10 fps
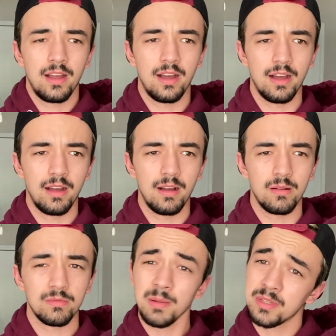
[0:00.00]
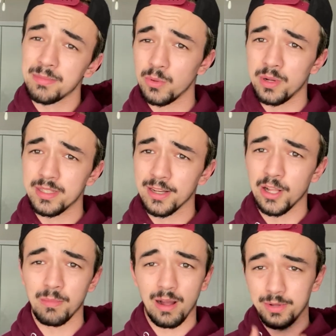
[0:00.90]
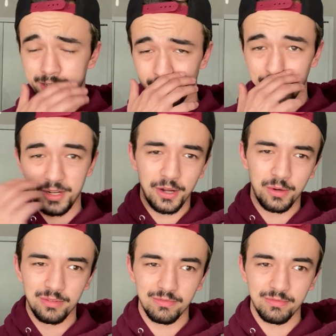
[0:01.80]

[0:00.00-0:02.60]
Sometimes I wouldn't tell him. I would tell him,